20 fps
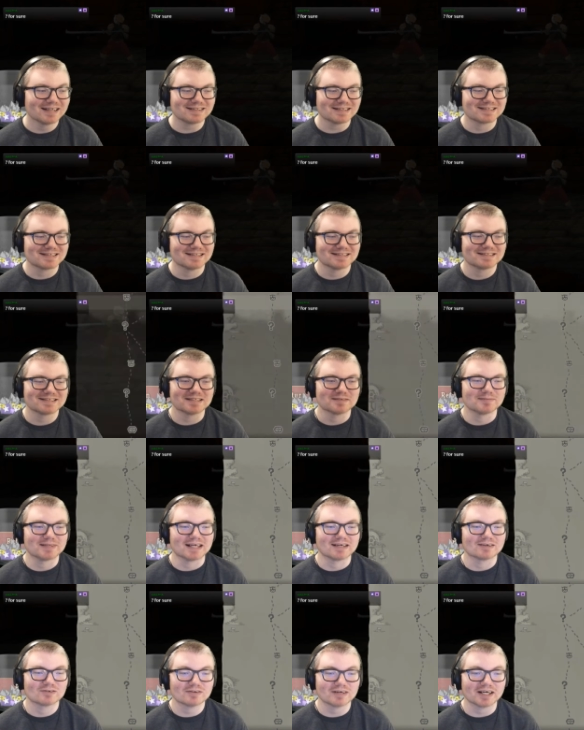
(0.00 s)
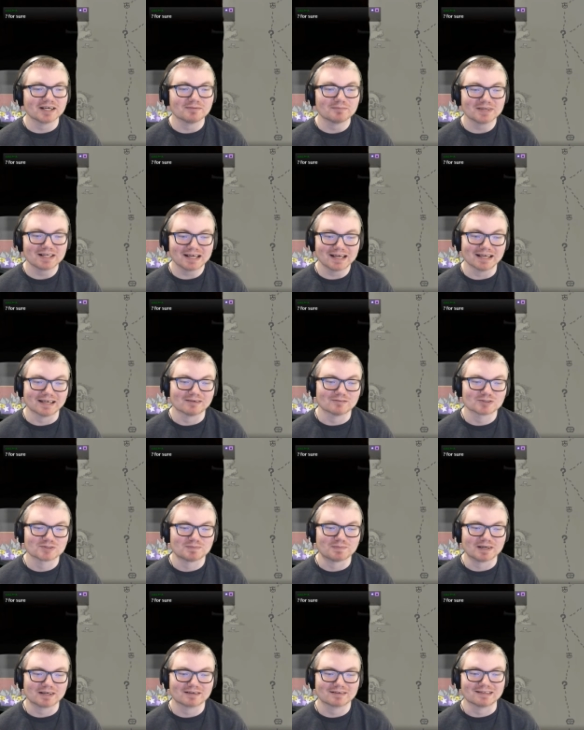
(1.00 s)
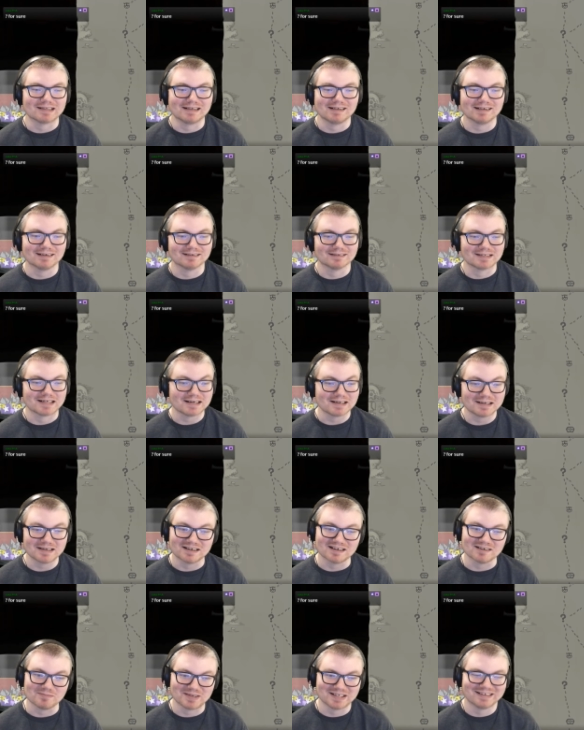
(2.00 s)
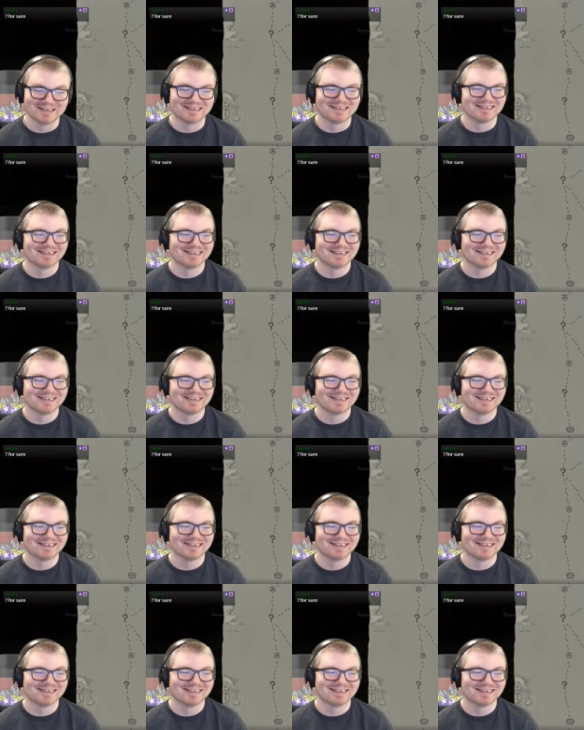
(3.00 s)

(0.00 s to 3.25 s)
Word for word: that doesn't seem that great, but hey, it was better than an elite enemy.